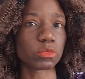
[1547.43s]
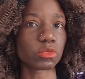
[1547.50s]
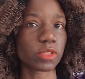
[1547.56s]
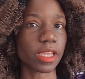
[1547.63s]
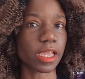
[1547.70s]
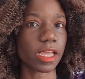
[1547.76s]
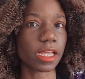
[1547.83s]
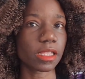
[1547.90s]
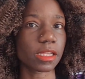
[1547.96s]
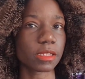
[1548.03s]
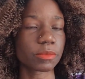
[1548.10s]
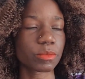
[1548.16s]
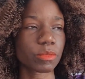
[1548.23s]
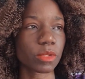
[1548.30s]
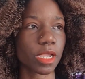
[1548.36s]
to the
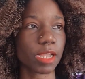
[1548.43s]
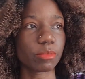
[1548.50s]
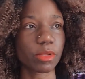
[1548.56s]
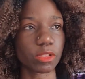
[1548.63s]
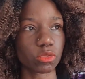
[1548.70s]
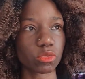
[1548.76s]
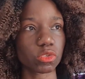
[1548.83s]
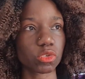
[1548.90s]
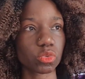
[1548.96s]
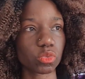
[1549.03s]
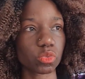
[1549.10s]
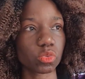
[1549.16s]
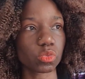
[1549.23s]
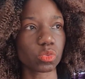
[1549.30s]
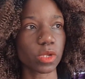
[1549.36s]
other, helping those
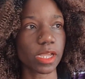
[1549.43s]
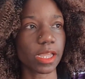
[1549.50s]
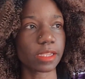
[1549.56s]
who